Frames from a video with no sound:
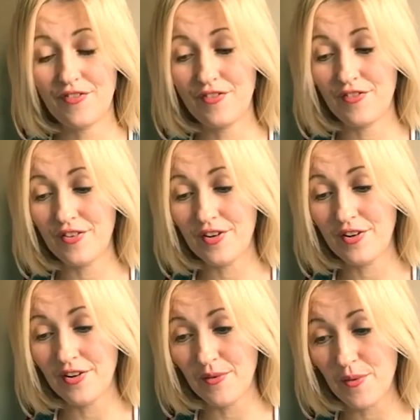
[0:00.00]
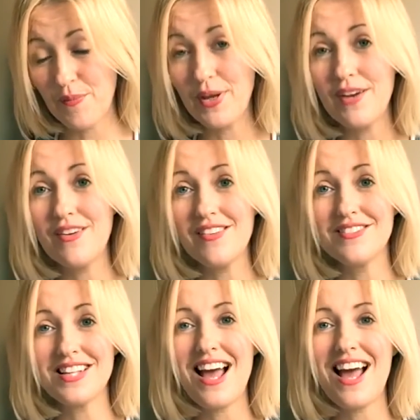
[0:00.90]
For a period of
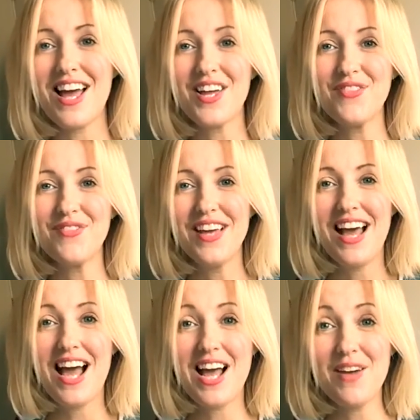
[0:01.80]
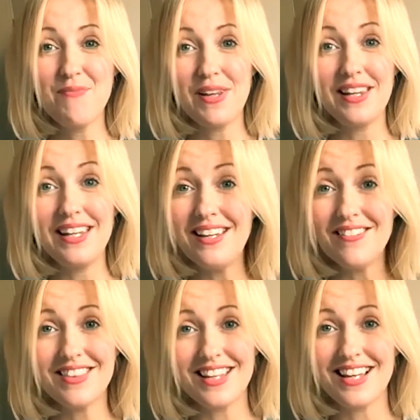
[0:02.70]
time, I
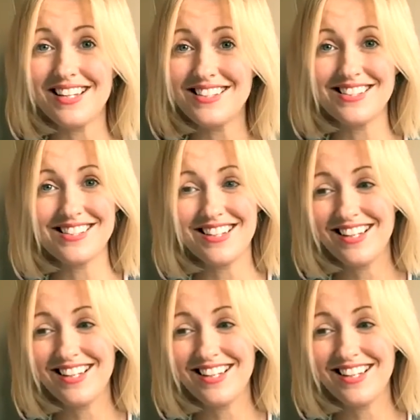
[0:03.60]
believed this.